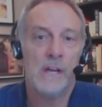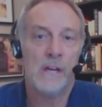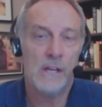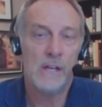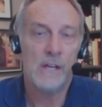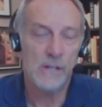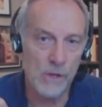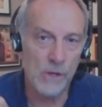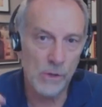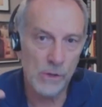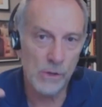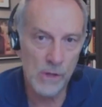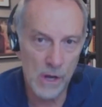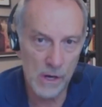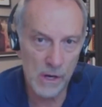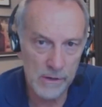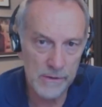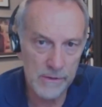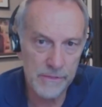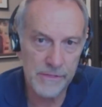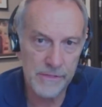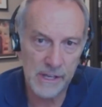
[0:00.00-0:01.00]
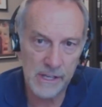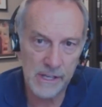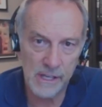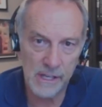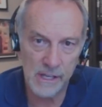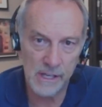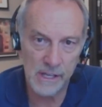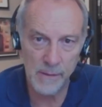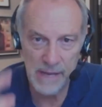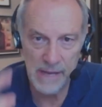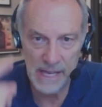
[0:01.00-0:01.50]
no longer thinking
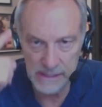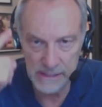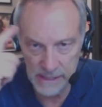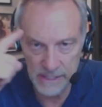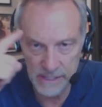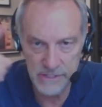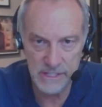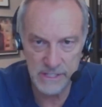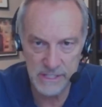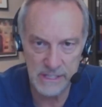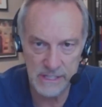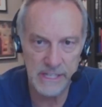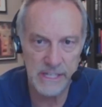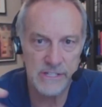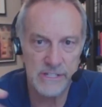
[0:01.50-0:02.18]
about leads as leads.